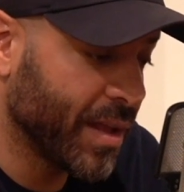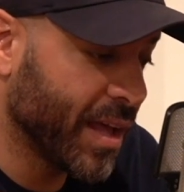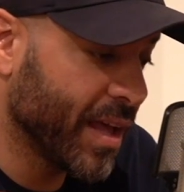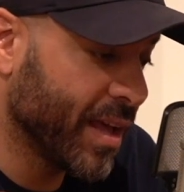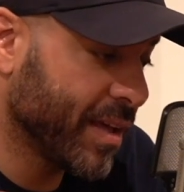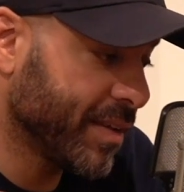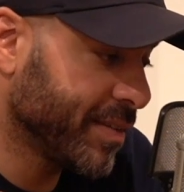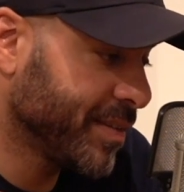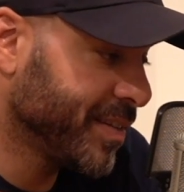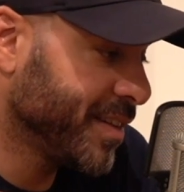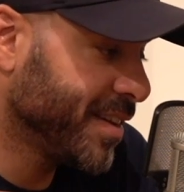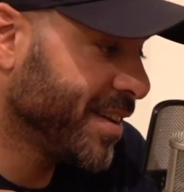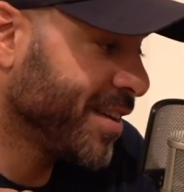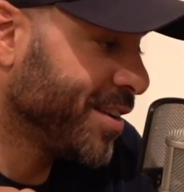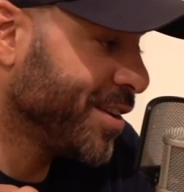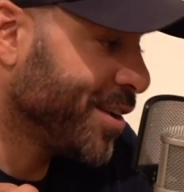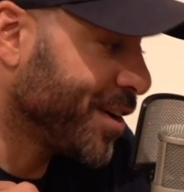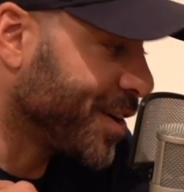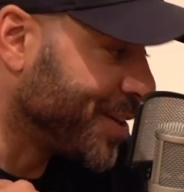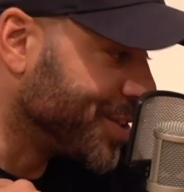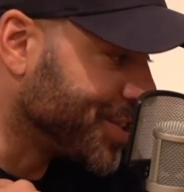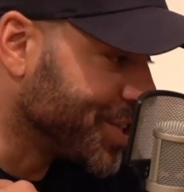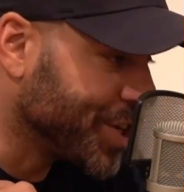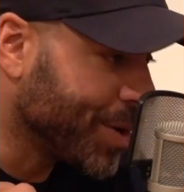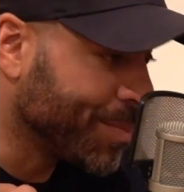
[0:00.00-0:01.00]
there. You
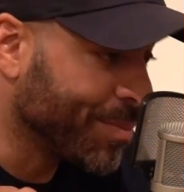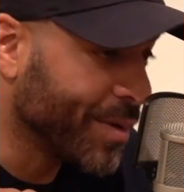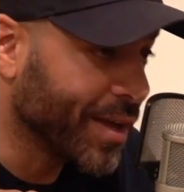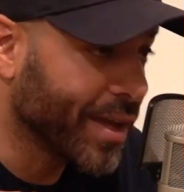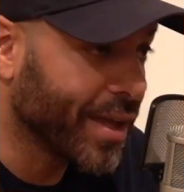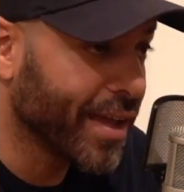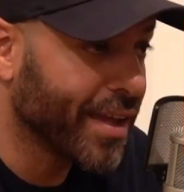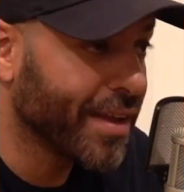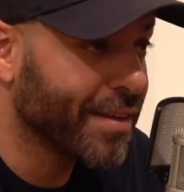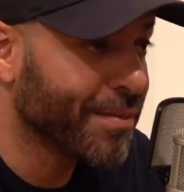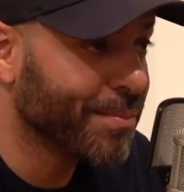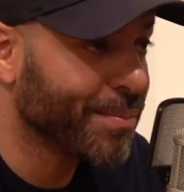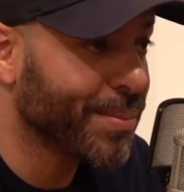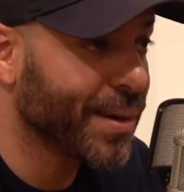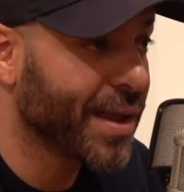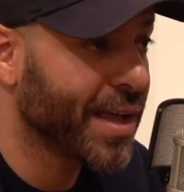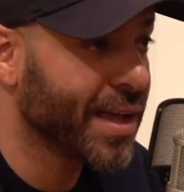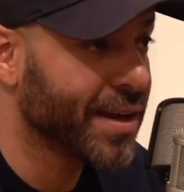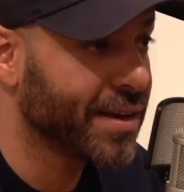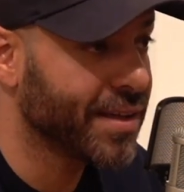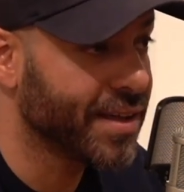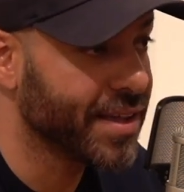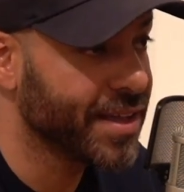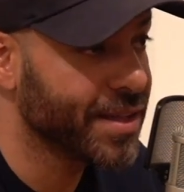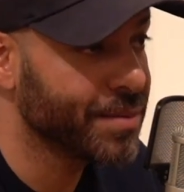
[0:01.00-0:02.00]
look at John McGinn
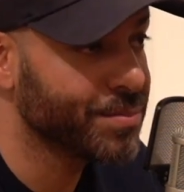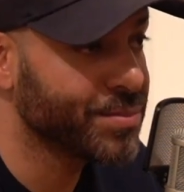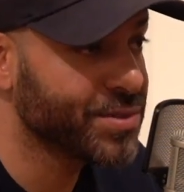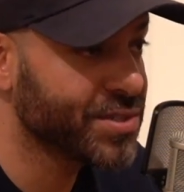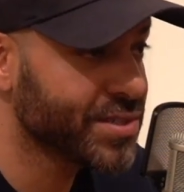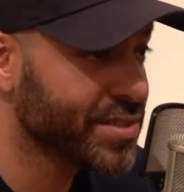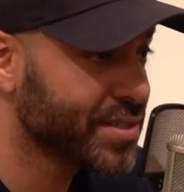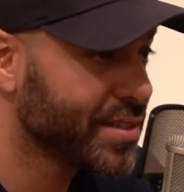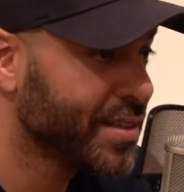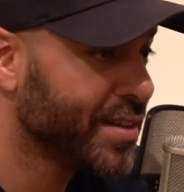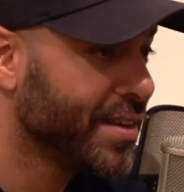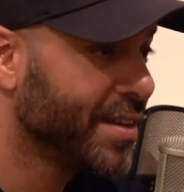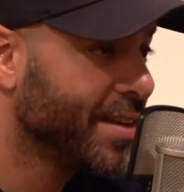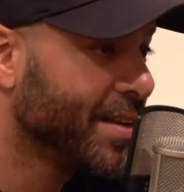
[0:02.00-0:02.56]
playing at Hibs